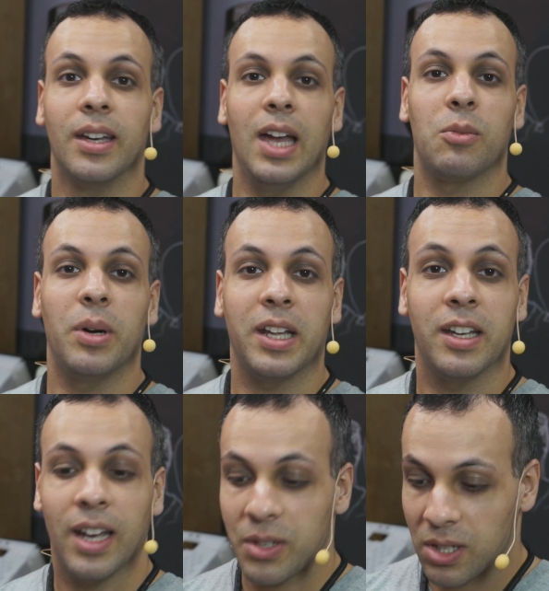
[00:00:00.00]
Hey everybody,
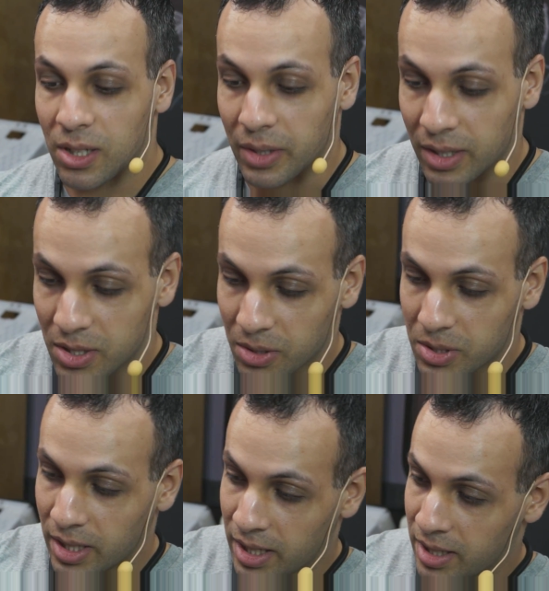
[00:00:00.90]
how's it going? So
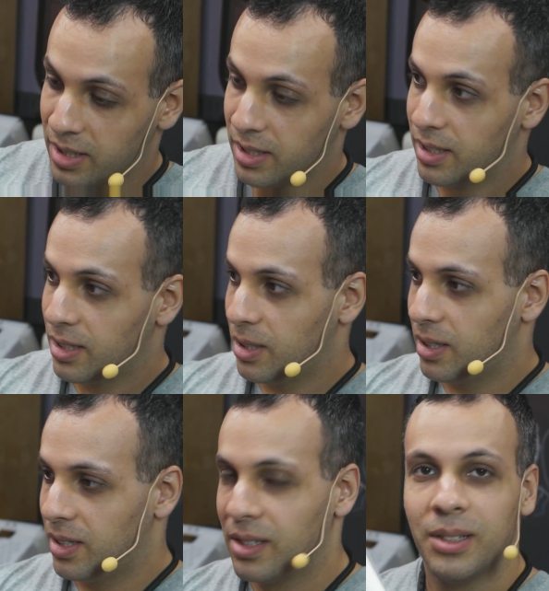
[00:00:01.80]
today,
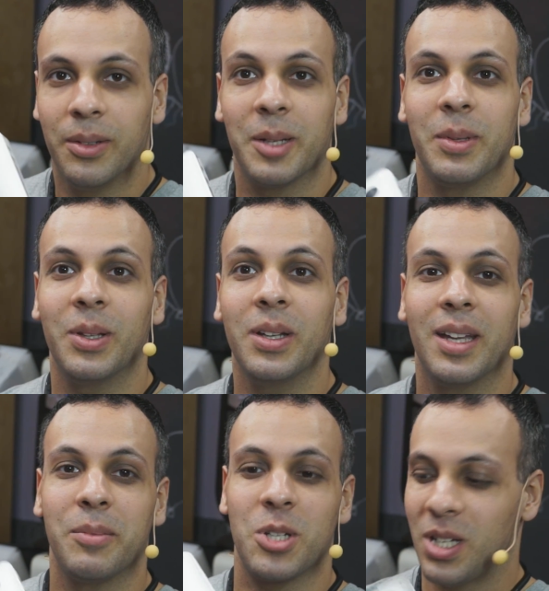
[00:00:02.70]
we're going to be looking at
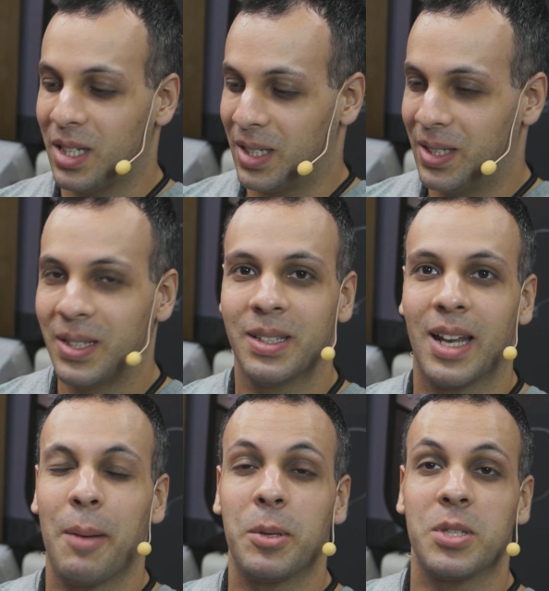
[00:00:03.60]
a machine that
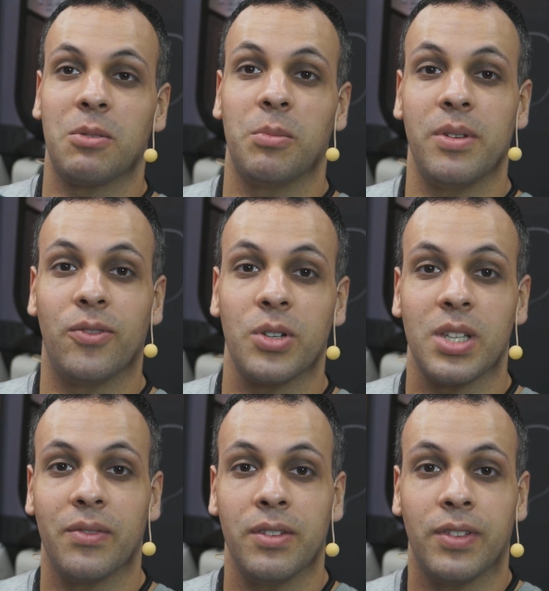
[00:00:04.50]
Apple said would be
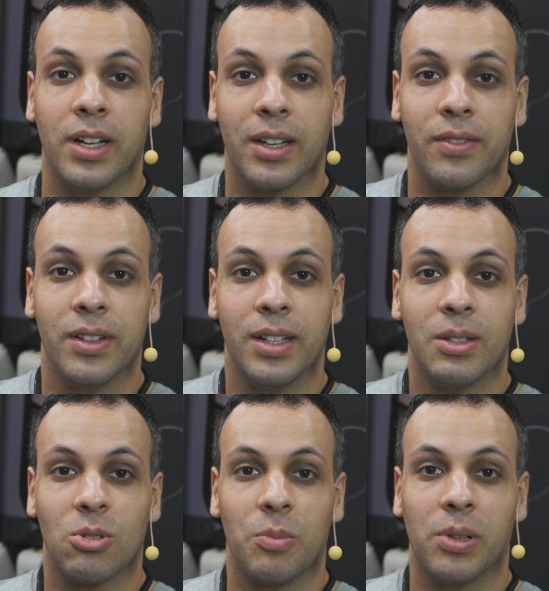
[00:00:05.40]
$475
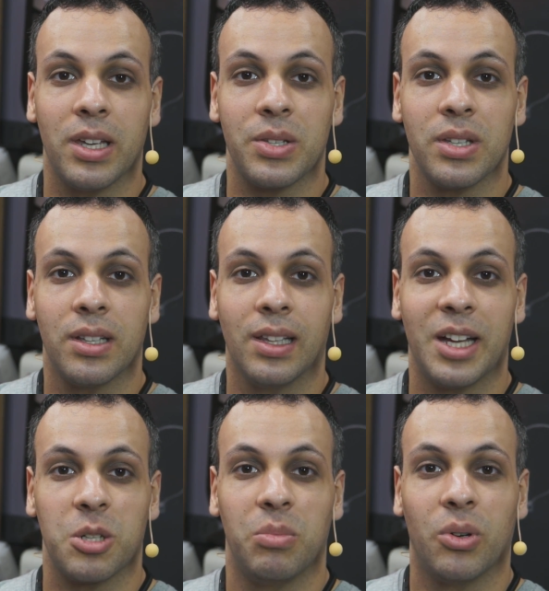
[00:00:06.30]
to replace the
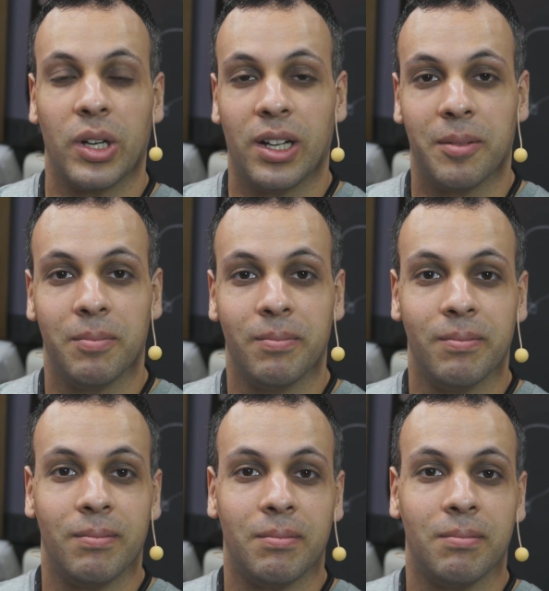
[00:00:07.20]
logic board on.
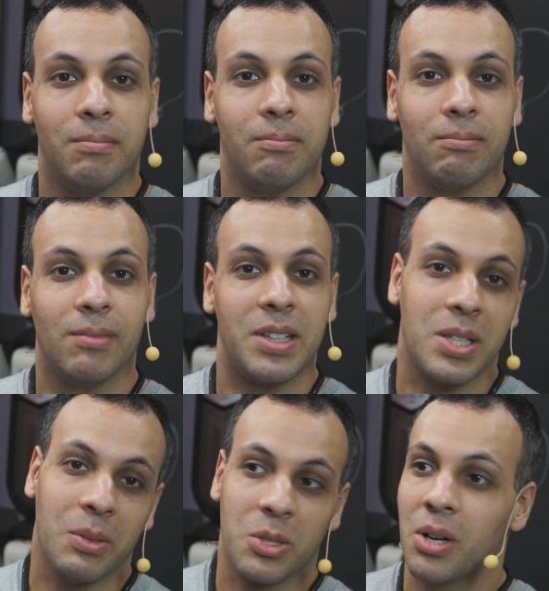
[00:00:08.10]
Let's
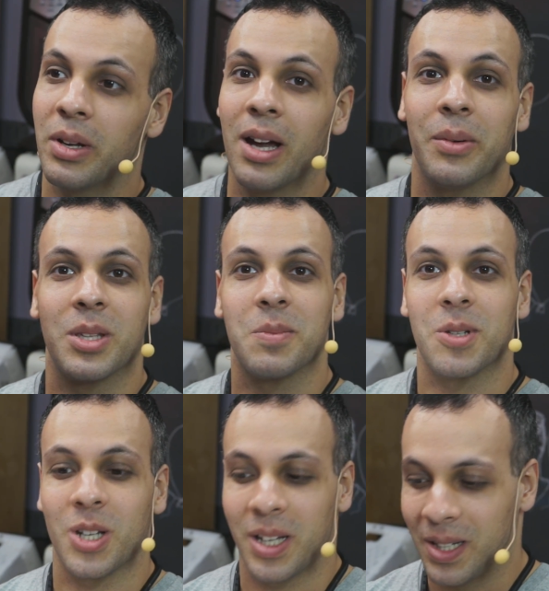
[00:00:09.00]
see what's going on with this
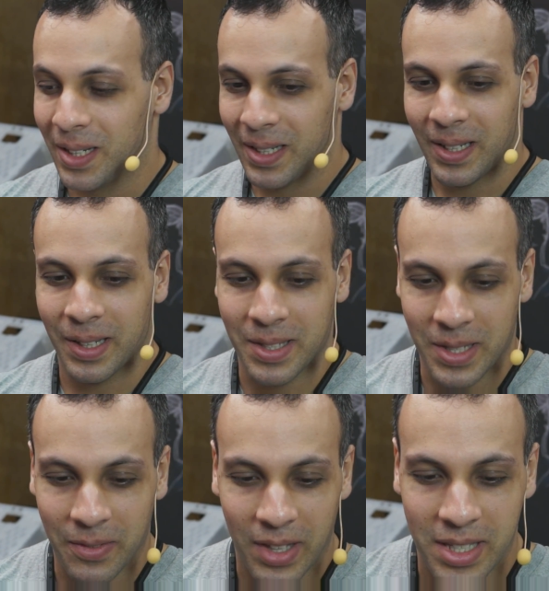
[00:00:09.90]
machine, and see
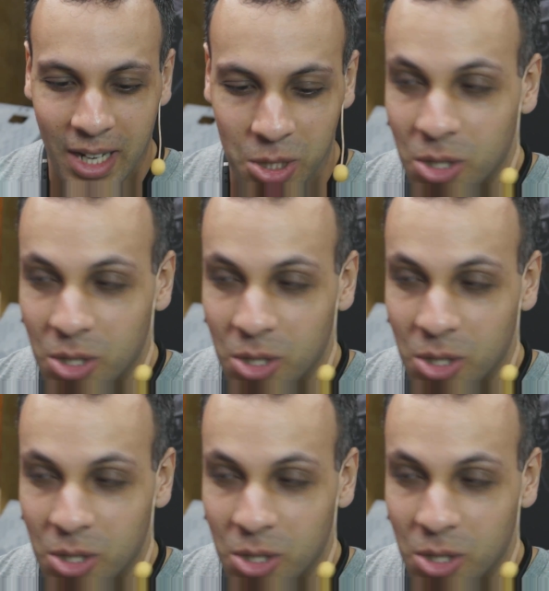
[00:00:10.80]
if that's actually